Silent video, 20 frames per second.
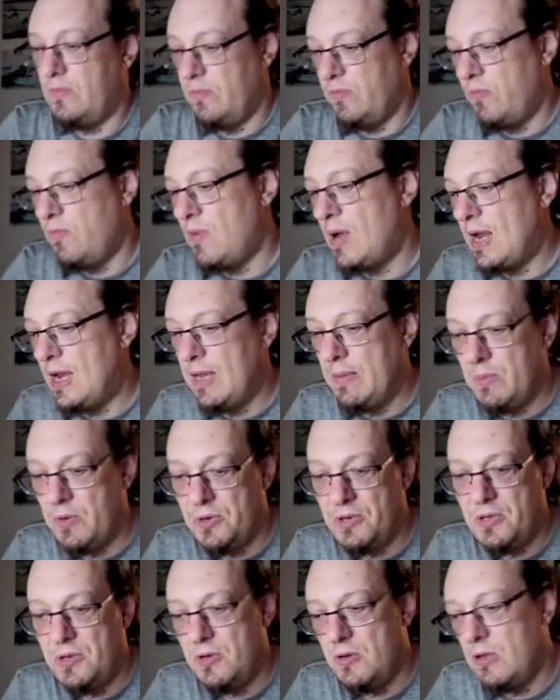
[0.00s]
while I'm on
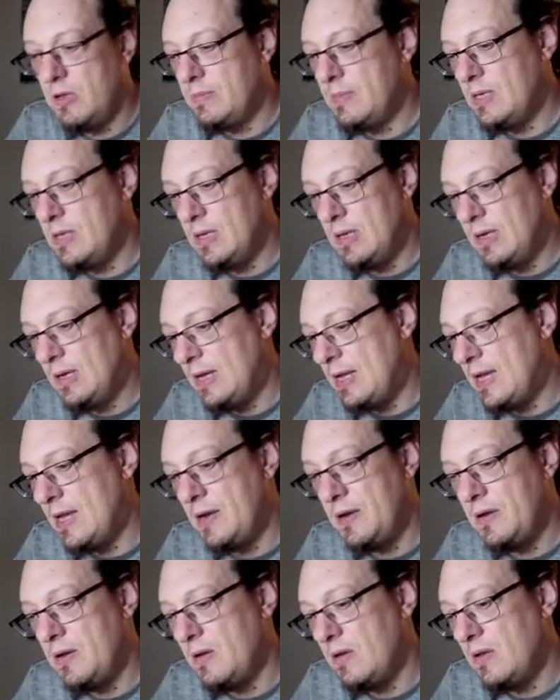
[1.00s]
the normal
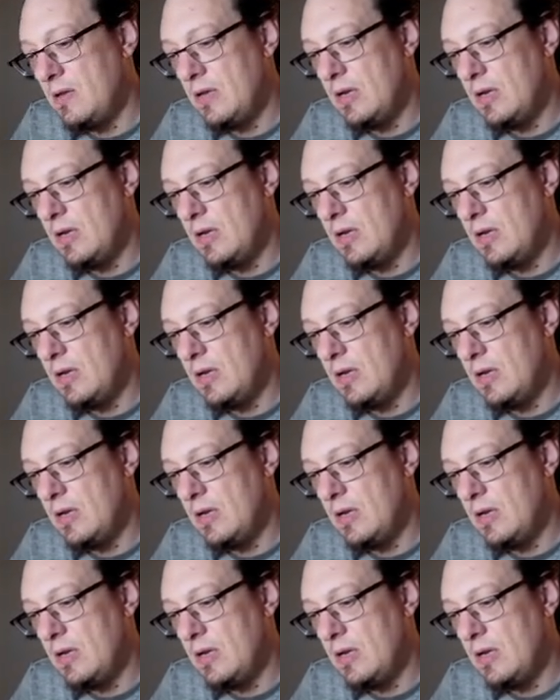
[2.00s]
LAN